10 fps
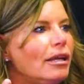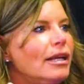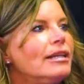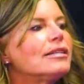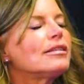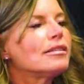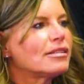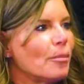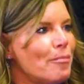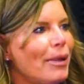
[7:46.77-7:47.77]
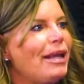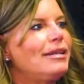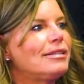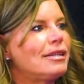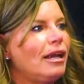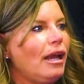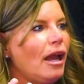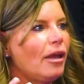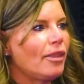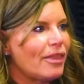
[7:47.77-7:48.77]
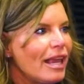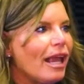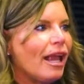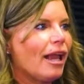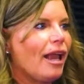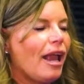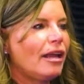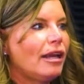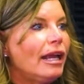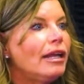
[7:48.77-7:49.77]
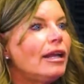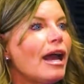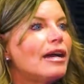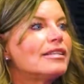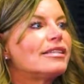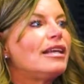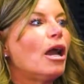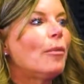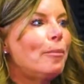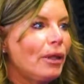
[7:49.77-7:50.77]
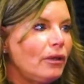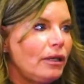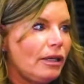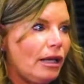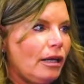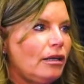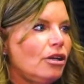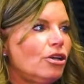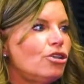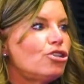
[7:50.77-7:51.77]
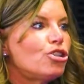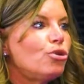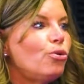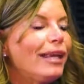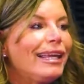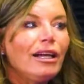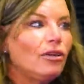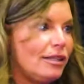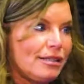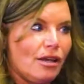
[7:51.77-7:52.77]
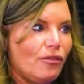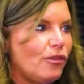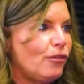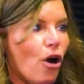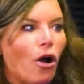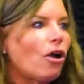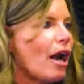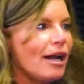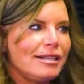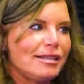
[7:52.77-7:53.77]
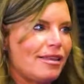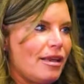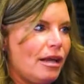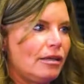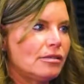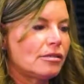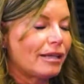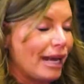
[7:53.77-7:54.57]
it is this amazing thing, and yeah. it has the ability to heal itself of all kinds of things,